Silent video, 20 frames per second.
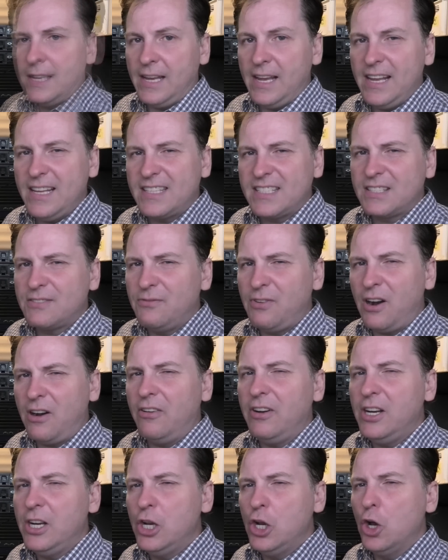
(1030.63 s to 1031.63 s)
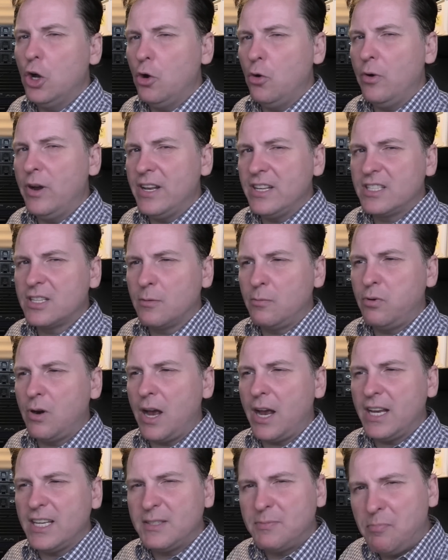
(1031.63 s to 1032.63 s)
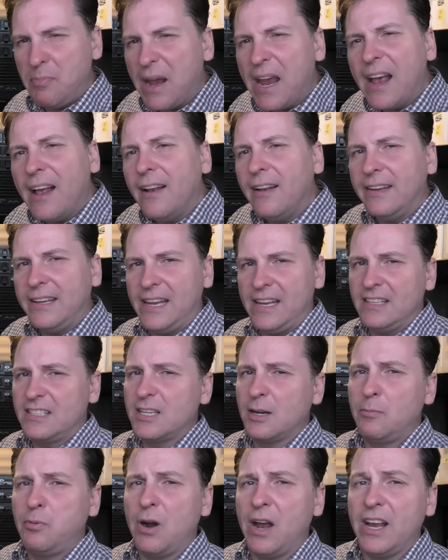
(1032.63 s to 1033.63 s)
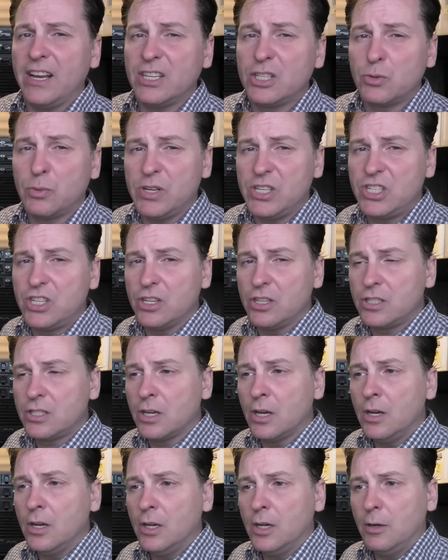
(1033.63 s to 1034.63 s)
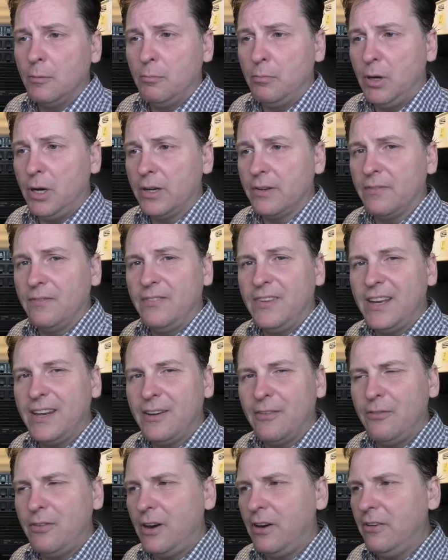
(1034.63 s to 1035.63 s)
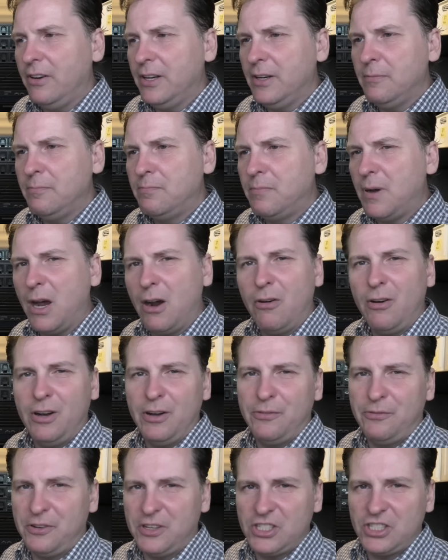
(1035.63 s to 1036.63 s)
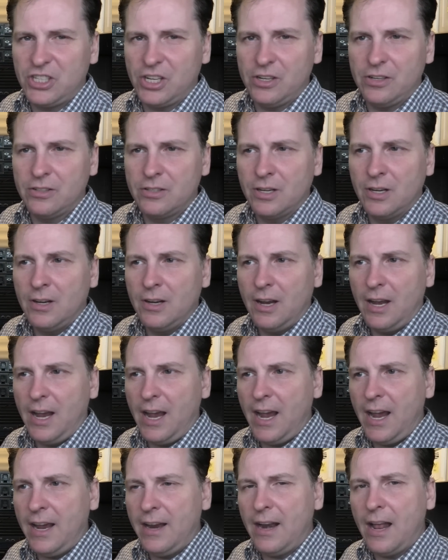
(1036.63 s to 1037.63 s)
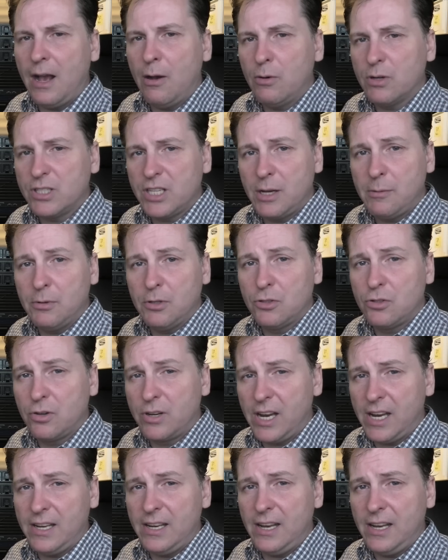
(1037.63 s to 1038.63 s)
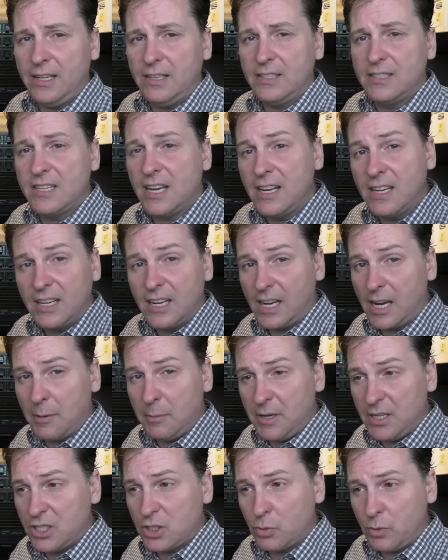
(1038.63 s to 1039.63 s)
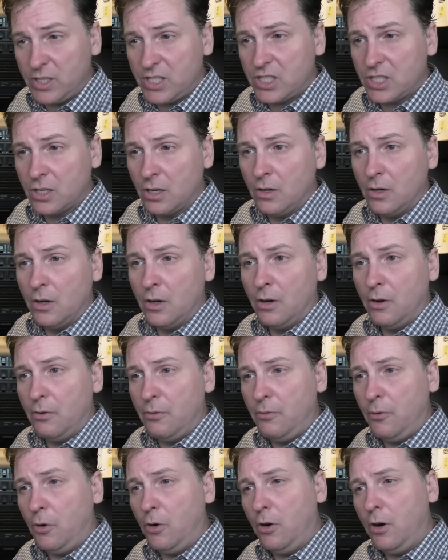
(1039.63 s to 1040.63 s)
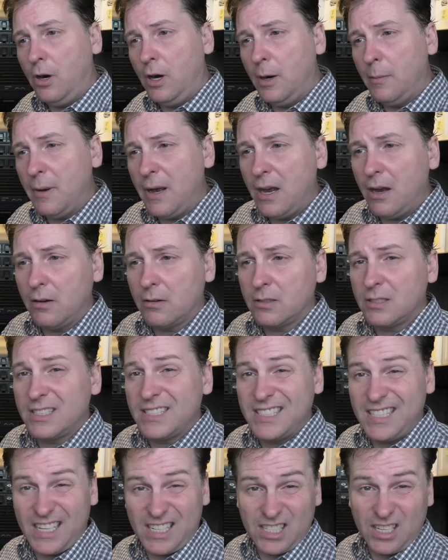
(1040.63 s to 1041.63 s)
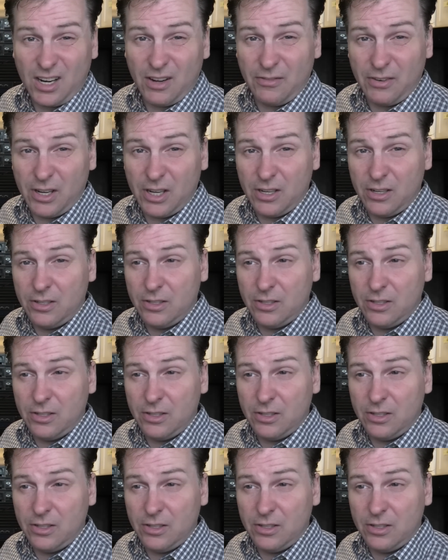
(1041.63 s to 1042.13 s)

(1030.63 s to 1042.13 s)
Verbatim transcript: It's very low enterprise, barely enterprise switches, but they are very power efficient, and I was able to get a 10 gigabit switch for about $600.